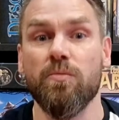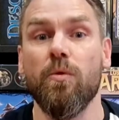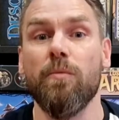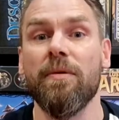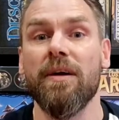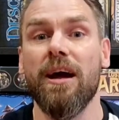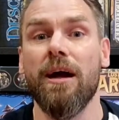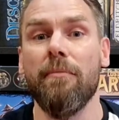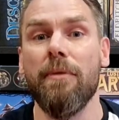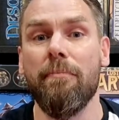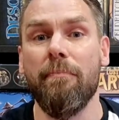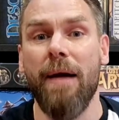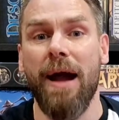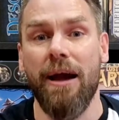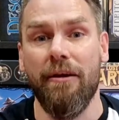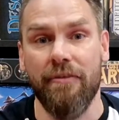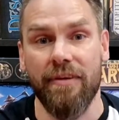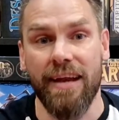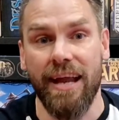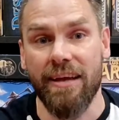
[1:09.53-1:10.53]
will become
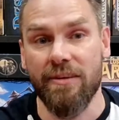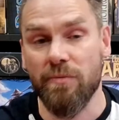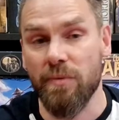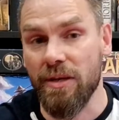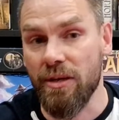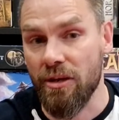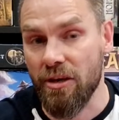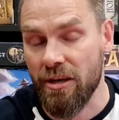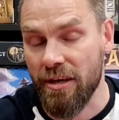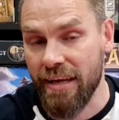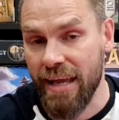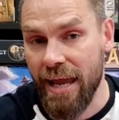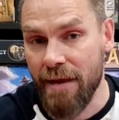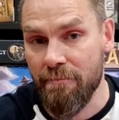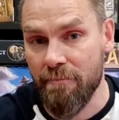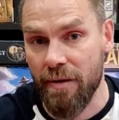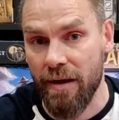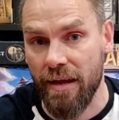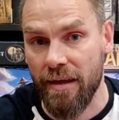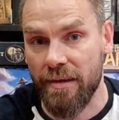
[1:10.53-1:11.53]
apparent as we look at
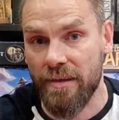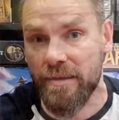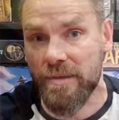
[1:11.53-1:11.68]
gameplay.